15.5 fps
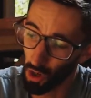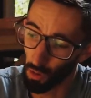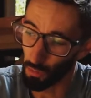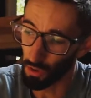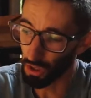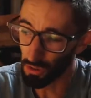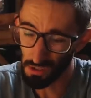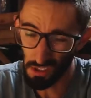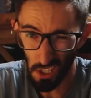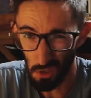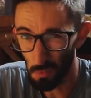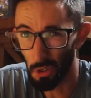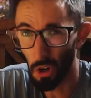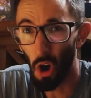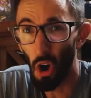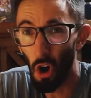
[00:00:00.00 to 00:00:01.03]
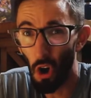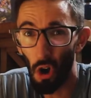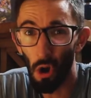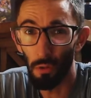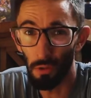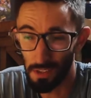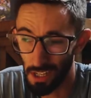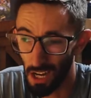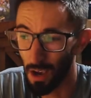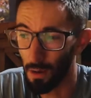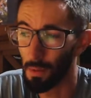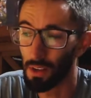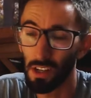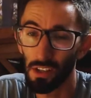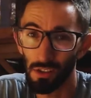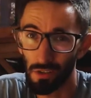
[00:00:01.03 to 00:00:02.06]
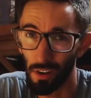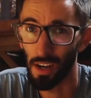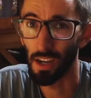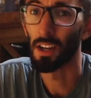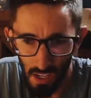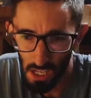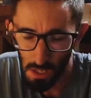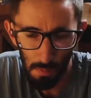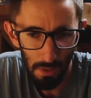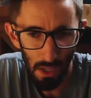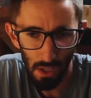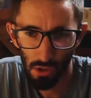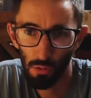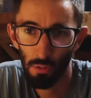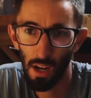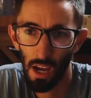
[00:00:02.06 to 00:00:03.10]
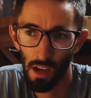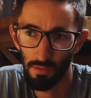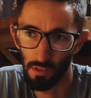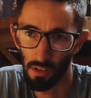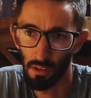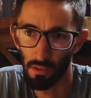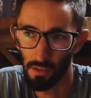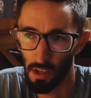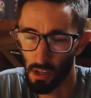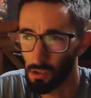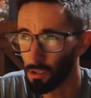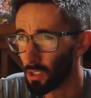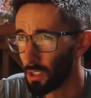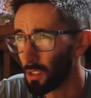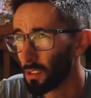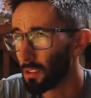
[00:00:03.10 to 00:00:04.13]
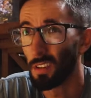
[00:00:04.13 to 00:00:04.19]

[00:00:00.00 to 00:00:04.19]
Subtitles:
We use this one all the time and it's great. It's been like 2.5 years actually.